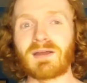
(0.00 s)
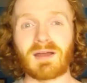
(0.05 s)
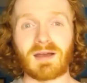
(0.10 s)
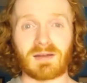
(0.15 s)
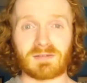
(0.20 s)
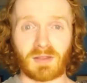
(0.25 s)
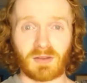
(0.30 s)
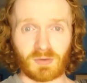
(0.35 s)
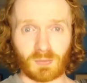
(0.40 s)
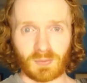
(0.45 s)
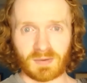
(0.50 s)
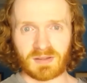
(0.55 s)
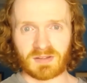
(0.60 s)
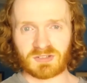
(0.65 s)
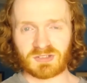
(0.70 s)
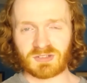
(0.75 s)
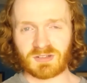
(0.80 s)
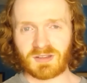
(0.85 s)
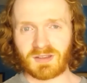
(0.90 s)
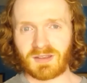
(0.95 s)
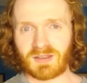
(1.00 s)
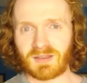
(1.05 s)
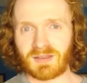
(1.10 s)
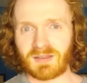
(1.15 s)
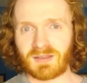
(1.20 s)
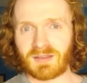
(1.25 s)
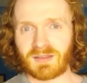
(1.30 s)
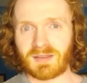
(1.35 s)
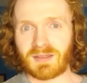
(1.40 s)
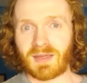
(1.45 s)
Another one is
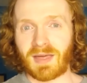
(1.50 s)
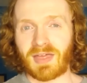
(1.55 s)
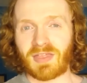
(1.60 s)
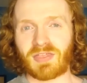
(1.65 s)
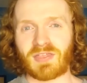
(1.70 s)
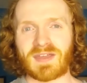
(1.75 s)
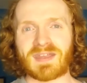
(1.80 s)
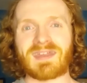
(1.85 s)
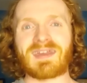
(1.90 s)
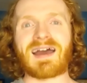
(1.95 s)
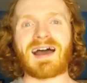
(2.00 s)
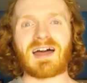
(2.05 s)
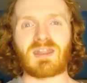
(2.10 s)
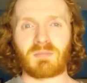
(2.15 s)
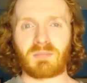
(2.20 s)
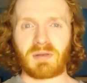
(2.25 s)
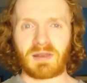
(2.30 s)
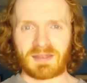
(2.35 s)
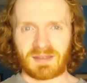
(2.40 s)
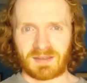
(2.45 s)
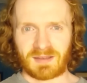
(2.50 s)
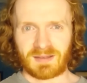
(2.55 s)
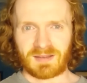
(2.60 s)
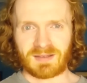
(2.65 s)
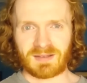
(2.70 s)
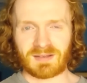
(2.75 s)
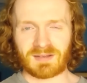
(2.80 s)
think and blink.